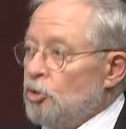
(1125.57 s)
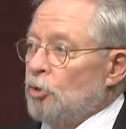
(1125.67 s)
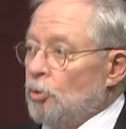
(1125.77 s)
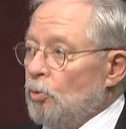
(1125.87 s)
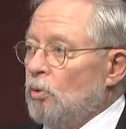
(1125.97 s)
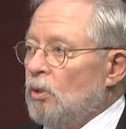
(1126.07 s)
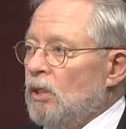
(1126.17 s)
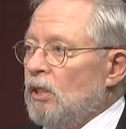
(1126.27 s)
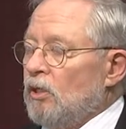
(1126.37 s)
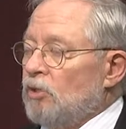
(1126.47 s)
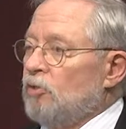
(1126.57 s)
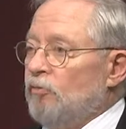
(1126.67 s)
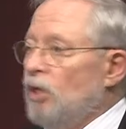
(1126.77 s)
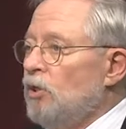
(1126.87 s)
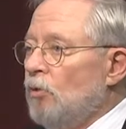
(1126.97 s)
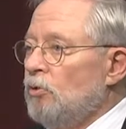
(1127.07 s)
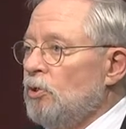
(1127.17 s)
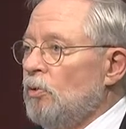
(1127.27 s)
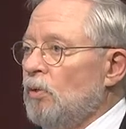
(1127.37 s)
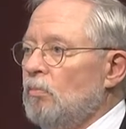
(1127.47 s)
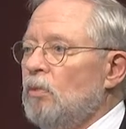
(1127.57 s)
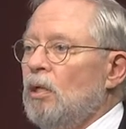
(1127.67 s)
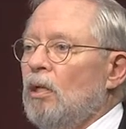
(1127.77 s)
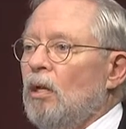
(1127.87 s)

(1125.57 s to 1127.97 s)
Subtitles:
do. Because if they don't do them,